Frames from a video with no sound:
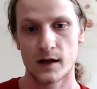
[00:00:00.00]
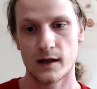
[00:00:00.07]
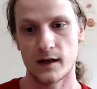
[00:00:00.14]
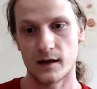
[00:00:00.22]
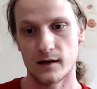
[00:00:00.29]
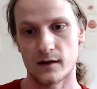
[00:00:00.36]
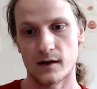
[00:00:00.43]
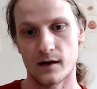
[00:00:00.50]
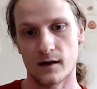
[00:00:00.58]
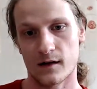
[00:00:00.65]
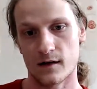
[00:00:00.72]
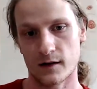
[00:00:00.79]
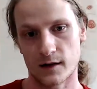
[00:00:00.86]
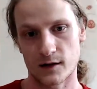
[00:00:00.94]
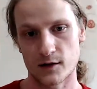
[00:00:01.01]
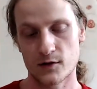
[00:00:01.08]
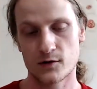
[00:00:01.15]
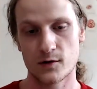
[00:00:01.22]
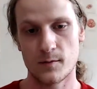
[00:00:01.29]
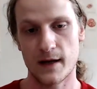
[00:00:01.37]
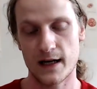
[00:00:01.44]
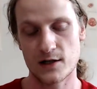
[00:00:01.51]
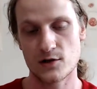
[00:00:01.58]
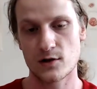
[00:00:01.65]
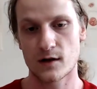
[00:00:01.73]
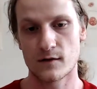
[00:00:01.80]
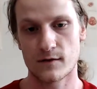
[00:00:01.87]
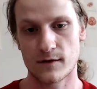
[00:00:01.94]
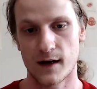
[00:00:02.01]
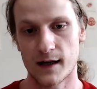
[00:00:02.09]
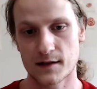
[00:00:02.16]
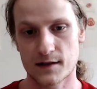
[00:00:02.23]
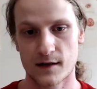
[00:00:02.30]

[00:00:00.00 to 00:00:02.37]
On our YouTube page, you can find